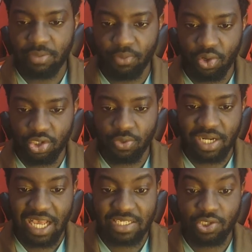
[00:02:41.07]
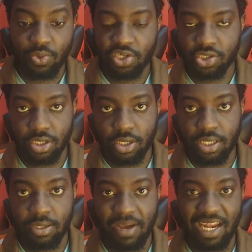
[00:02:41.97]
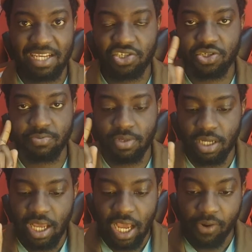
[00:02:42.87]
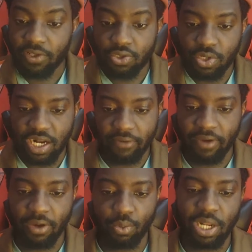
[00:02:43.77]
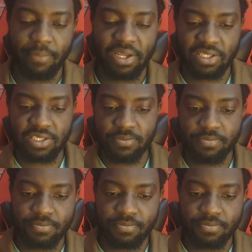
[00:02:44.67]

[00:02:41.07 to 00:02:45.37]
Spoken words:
But someone asked this question in my last stream, and I wanted to clarify on what I meant.